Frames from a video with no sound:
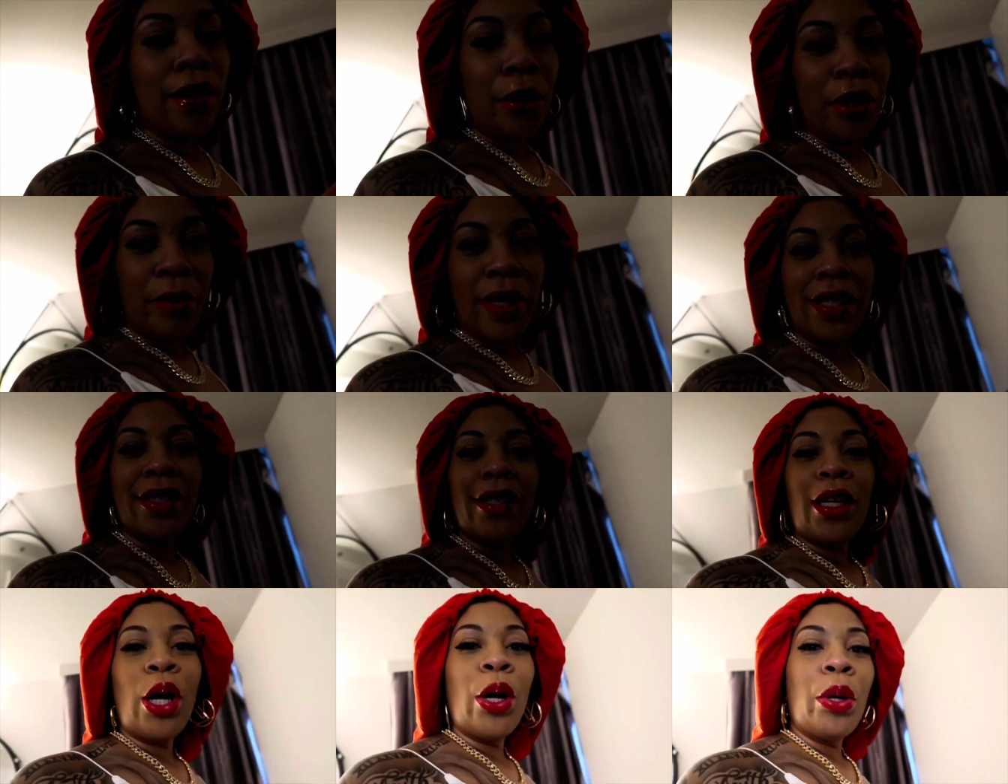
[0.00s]
30
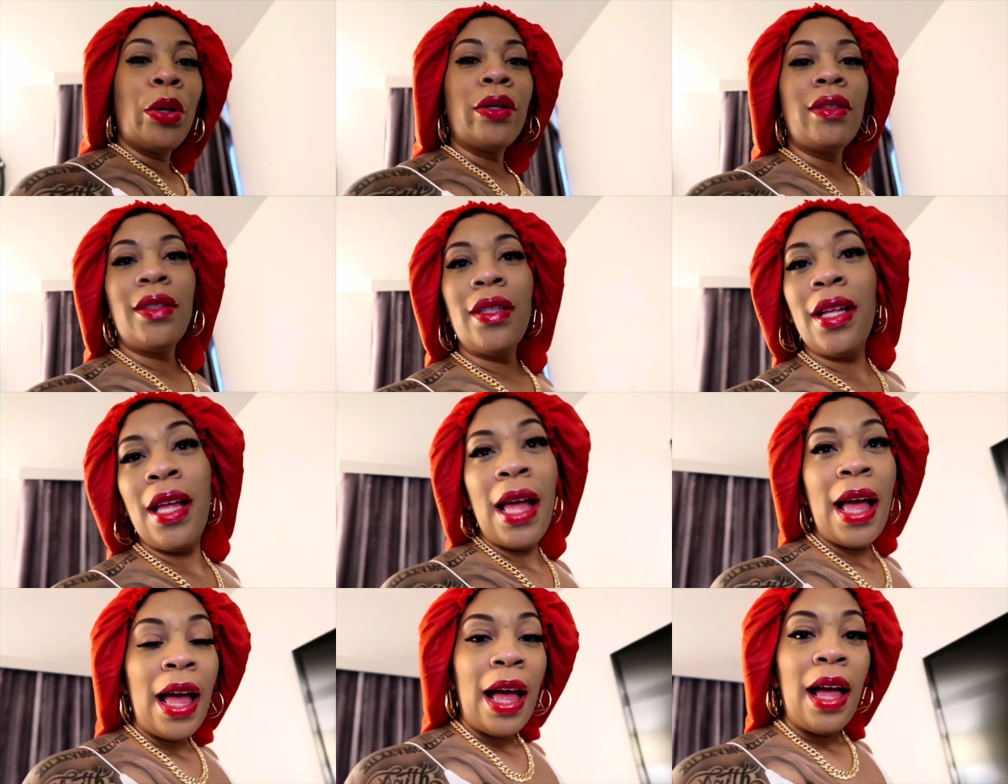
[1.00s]
minutes ago
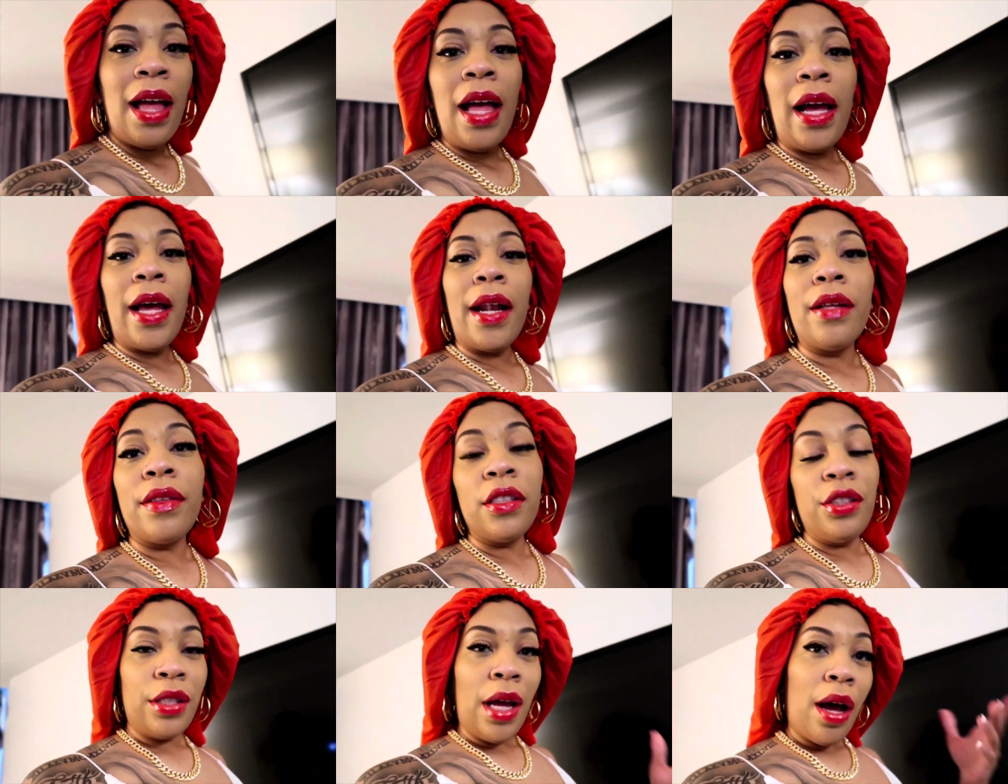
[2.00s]
i got out the
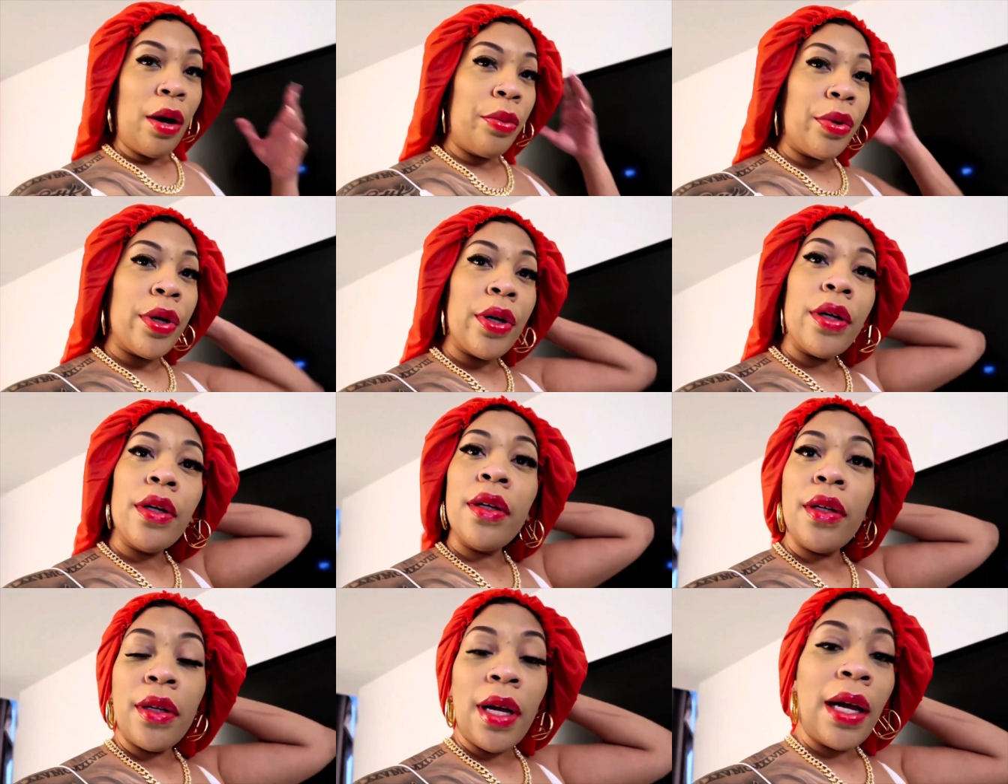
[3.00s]

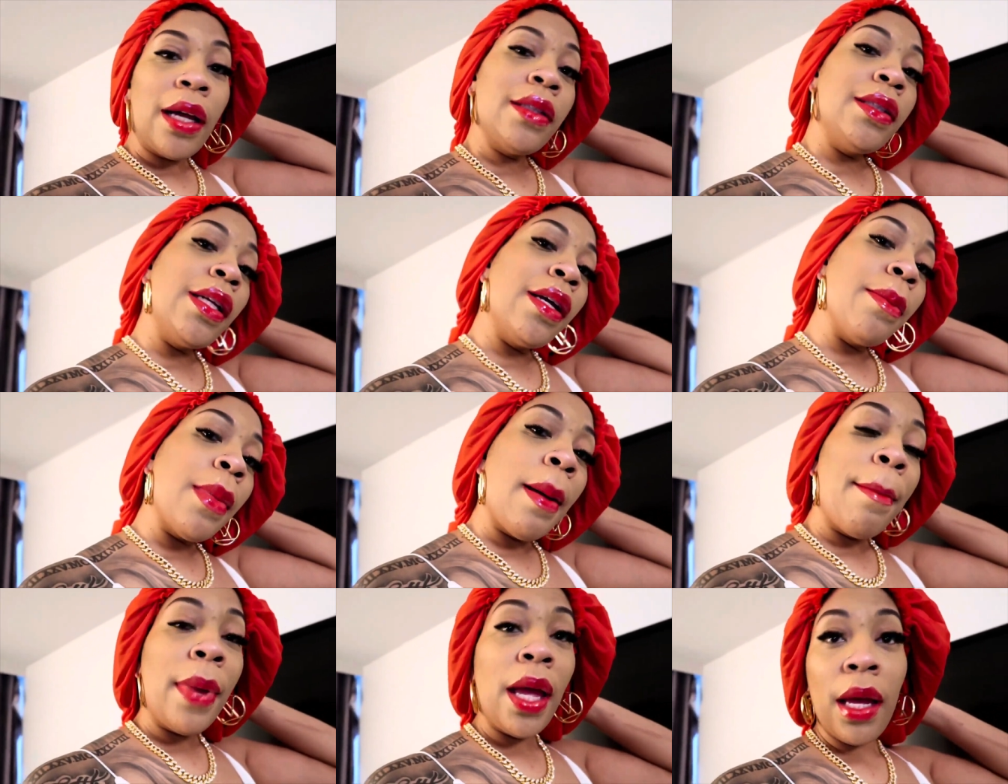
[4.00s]
shower i did
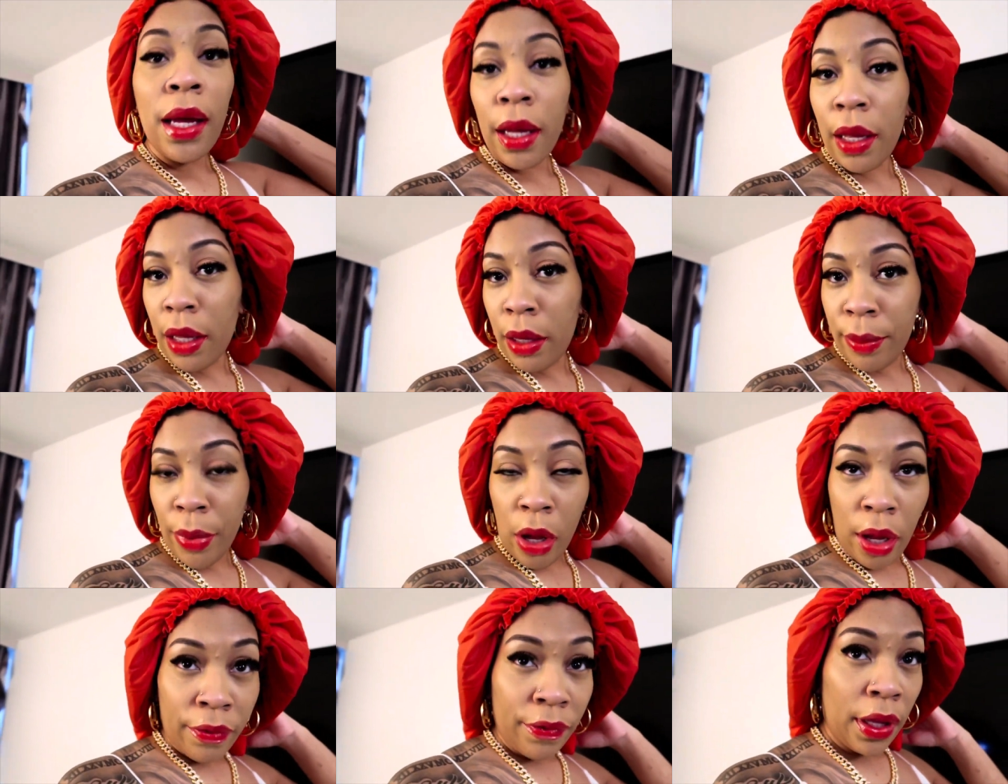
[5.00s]
my makeup
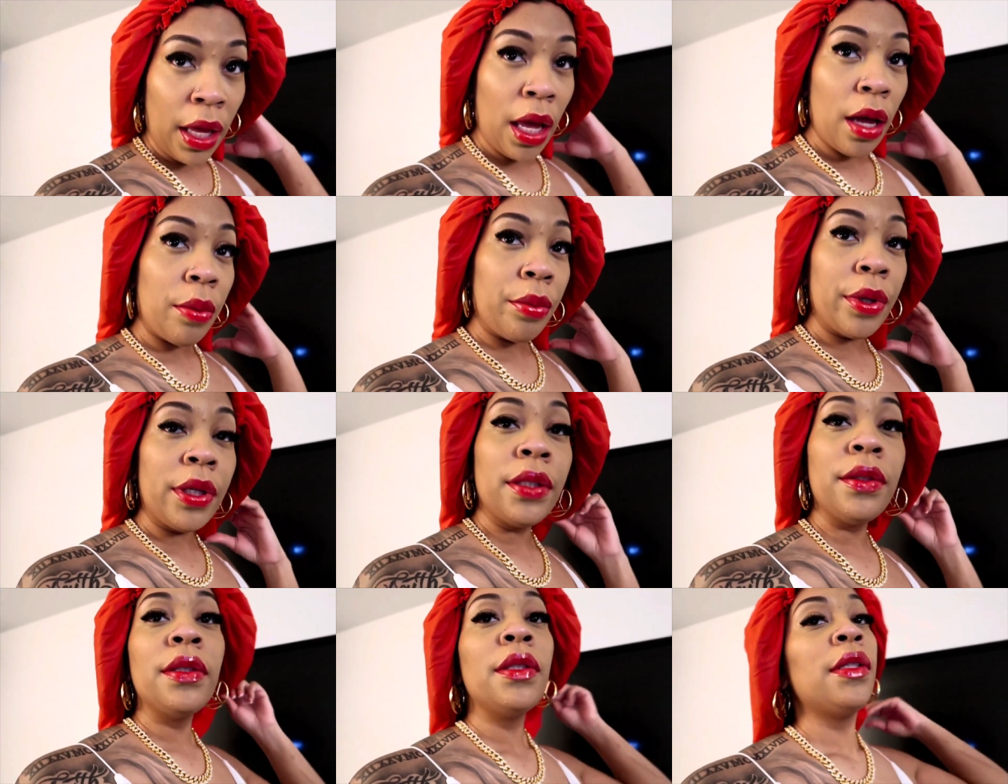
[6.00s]
off
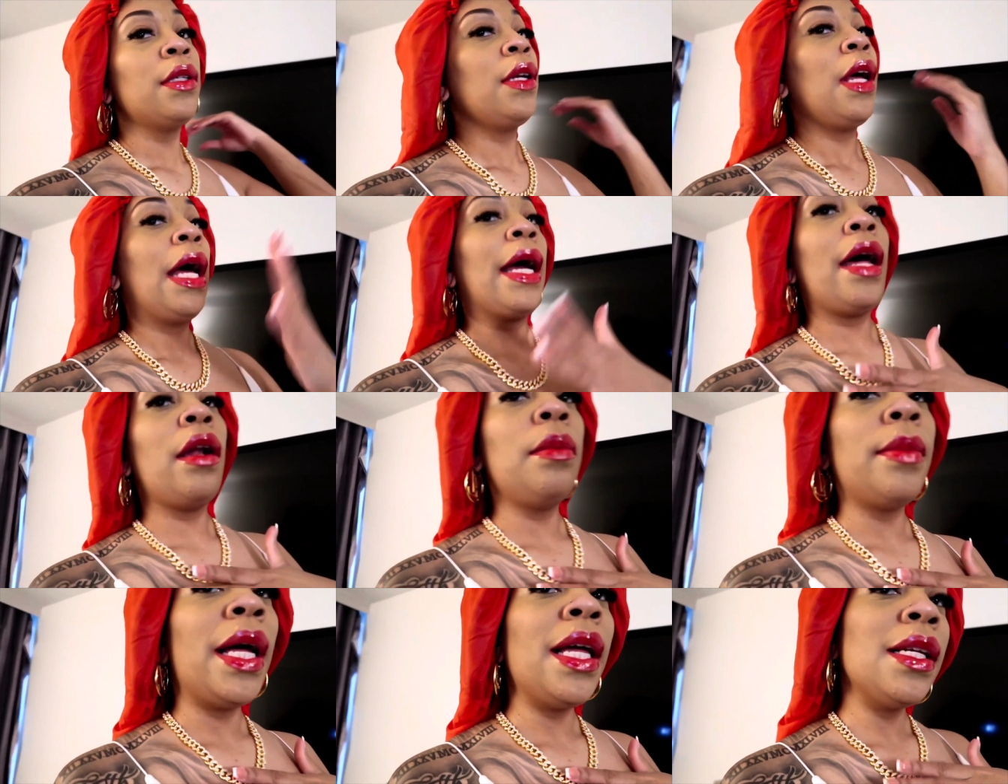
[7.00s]
camera i got
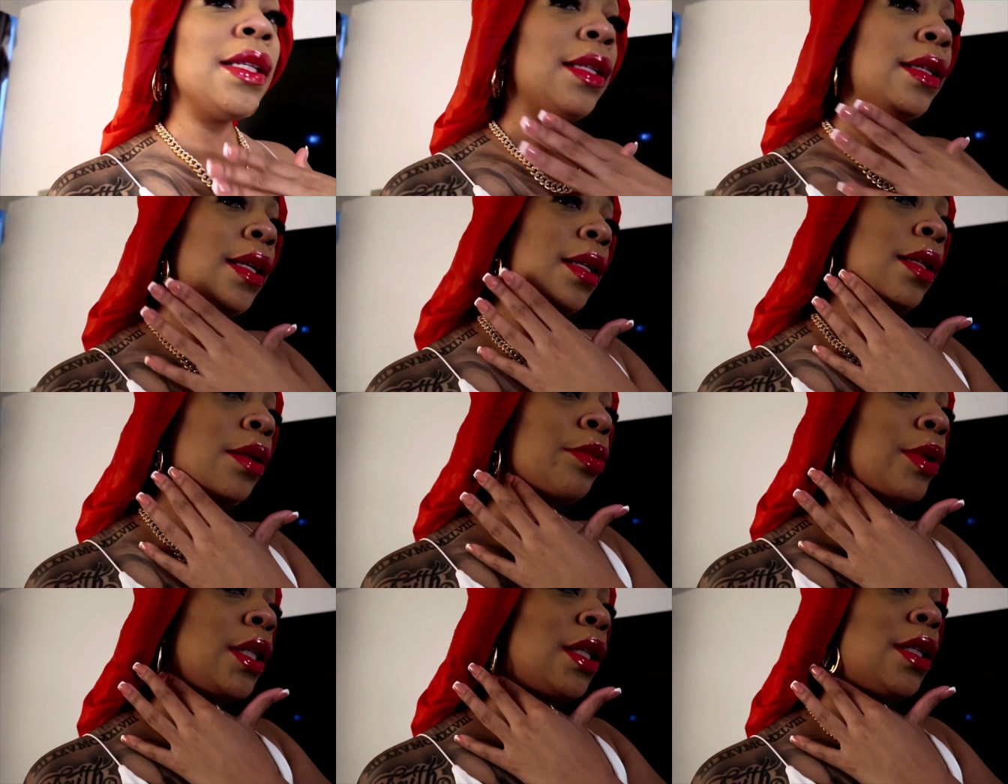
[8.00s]
on my
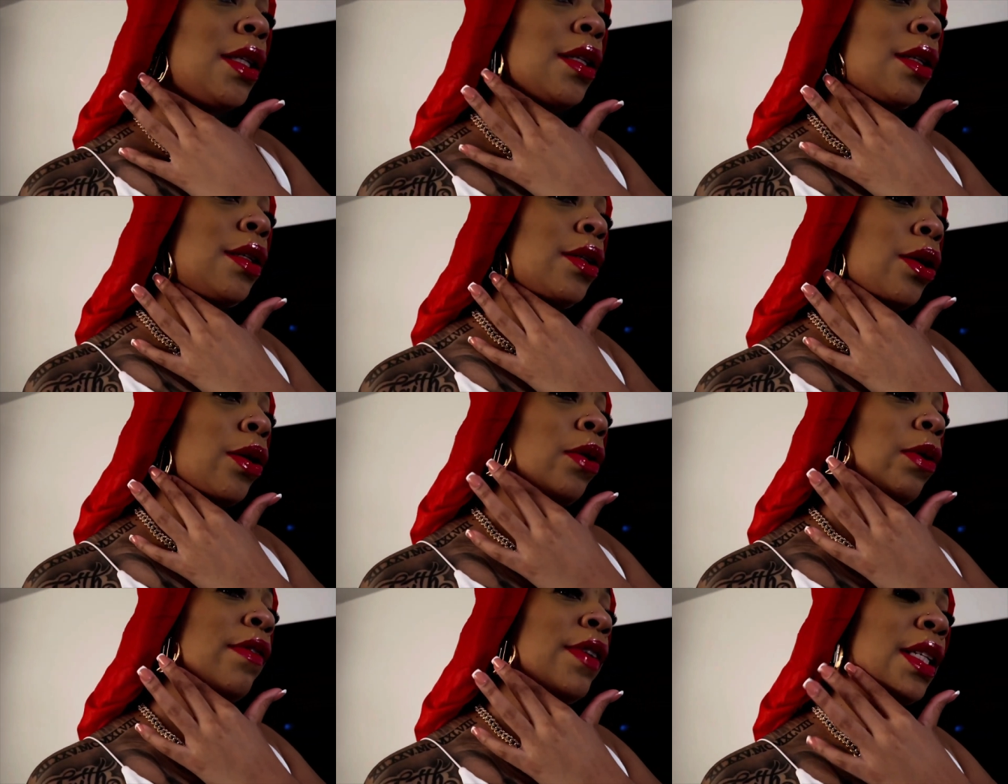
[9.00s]
accessories you know
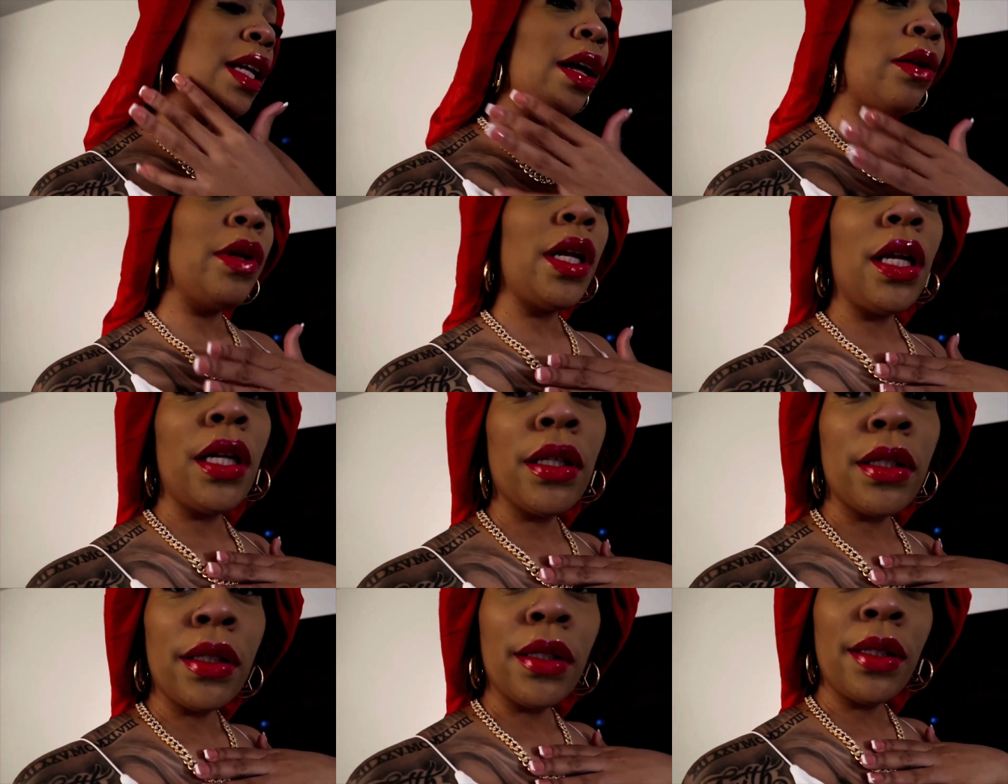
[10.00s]
louis vuitton on the
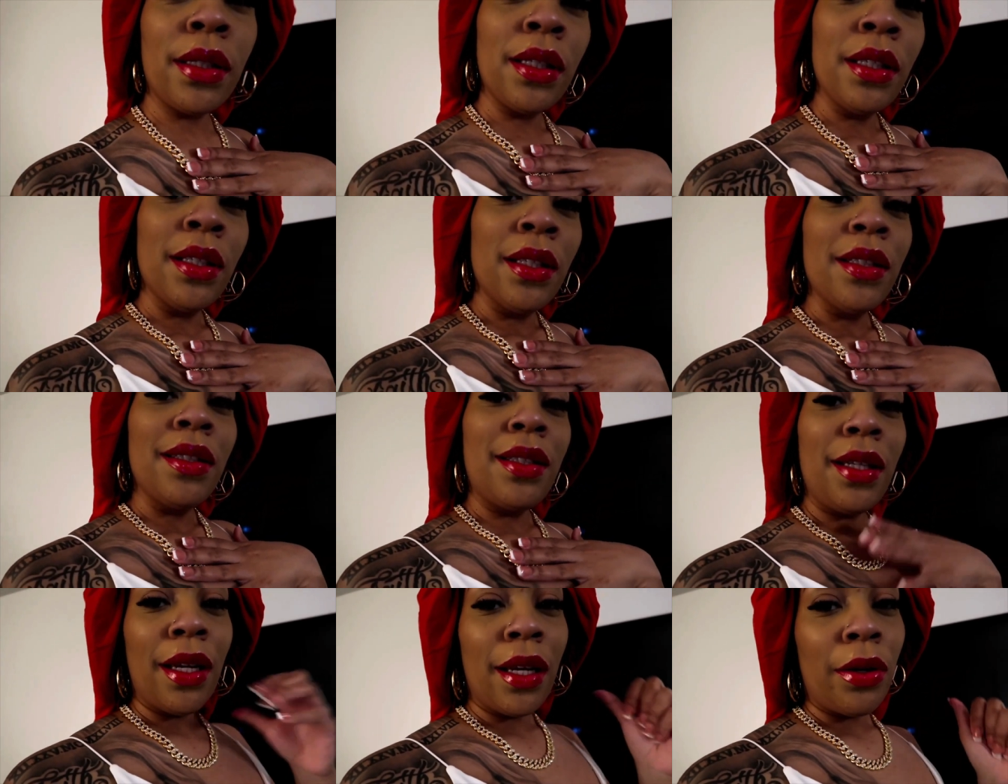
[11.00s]
ears
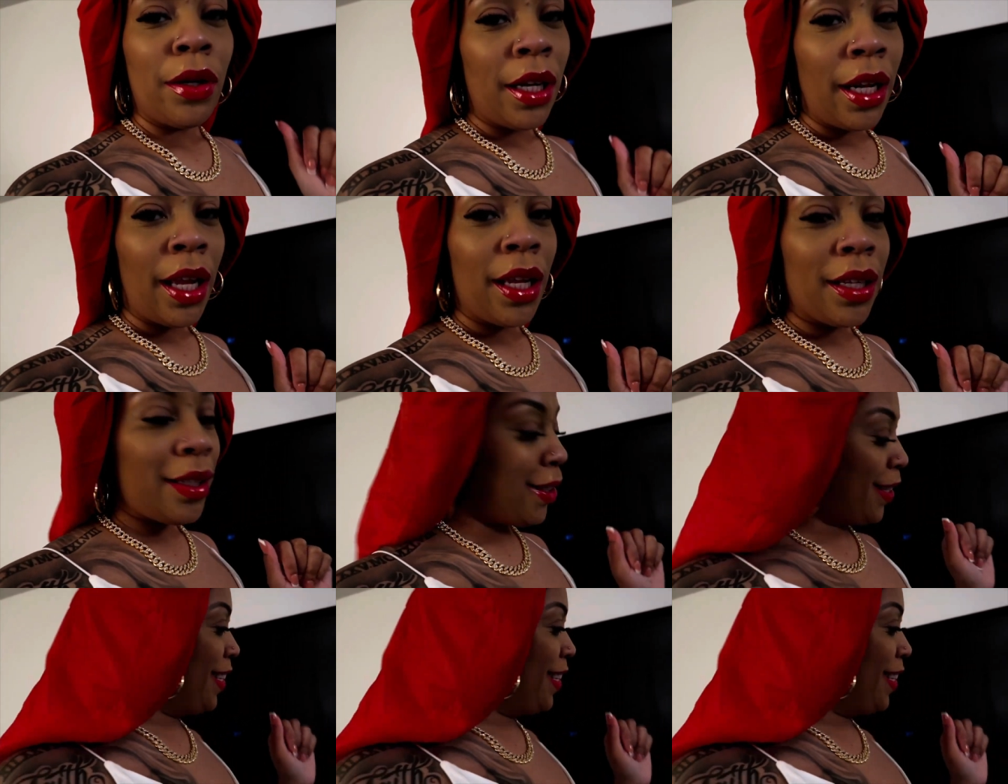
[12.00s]
shein on the neck